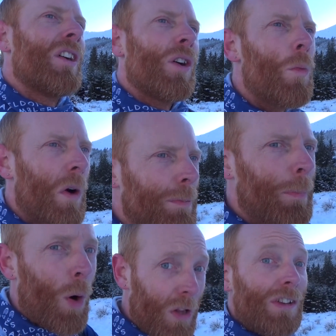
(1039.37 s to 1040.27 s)
almost
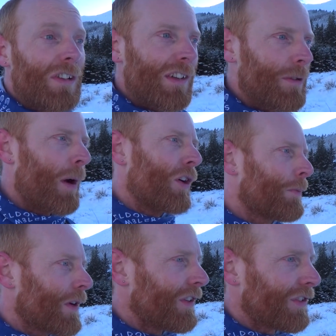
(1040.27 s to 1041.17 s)
pointlessly I suppose,
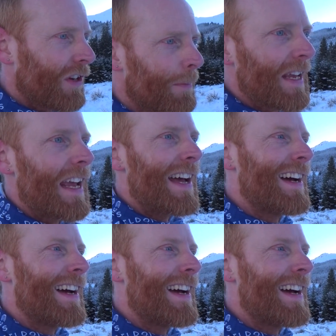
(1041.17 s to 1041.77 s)
because it's going to be